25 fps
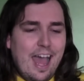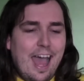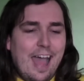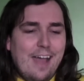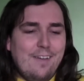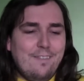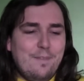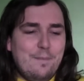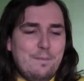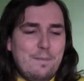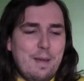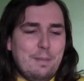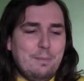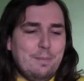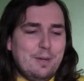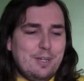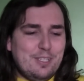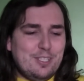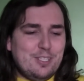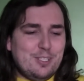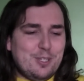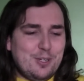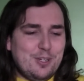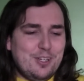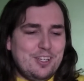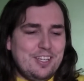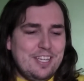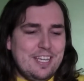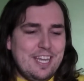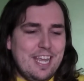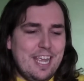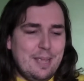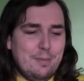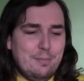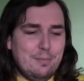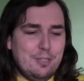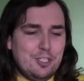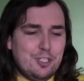I remember certain
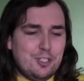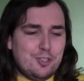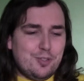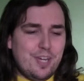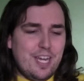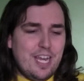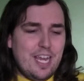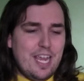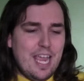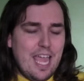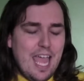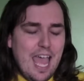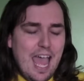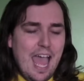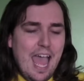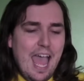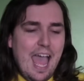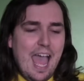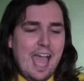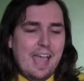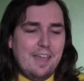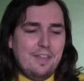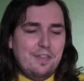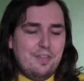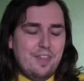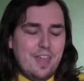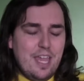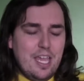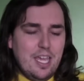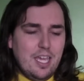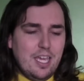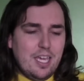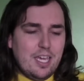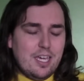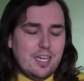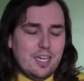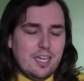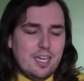imagery. I
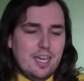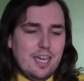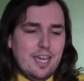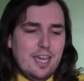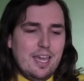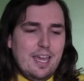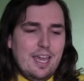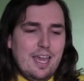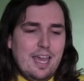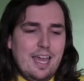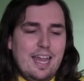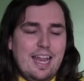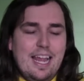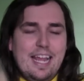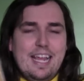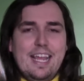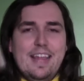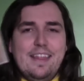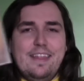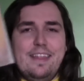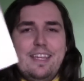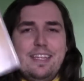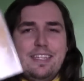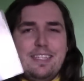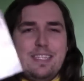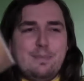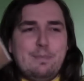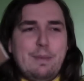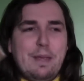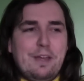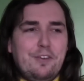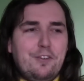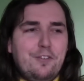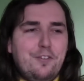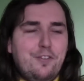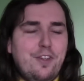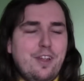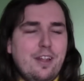think, like, this
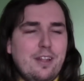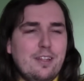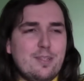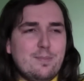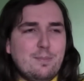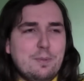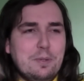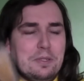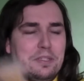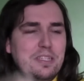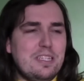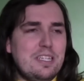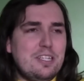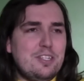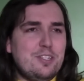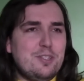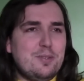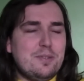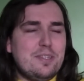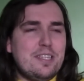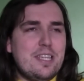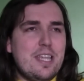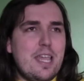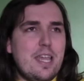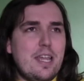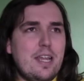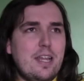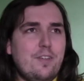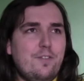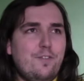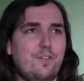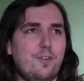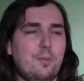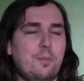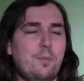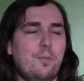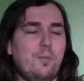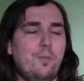spirit feel is mostly associated
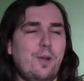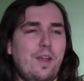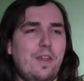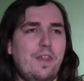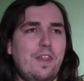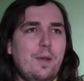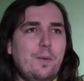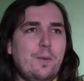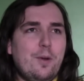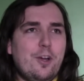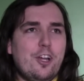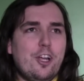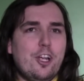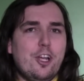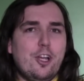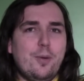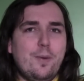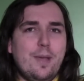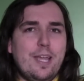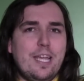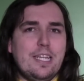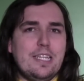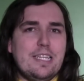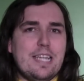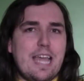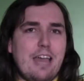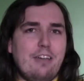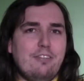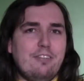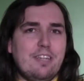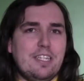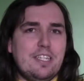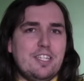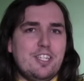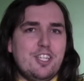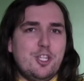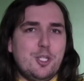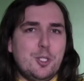from when they were going down
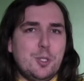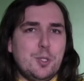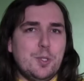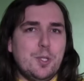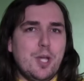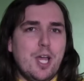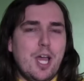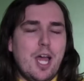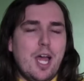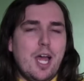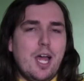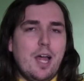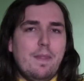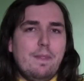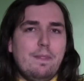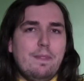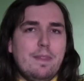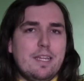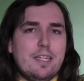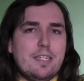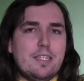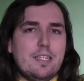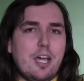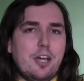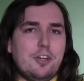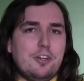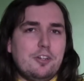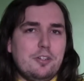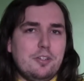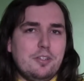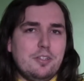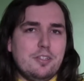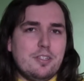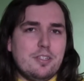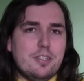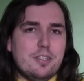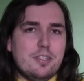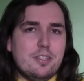into the
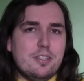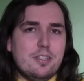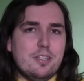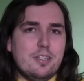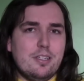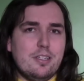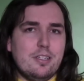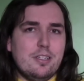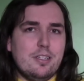tunnels,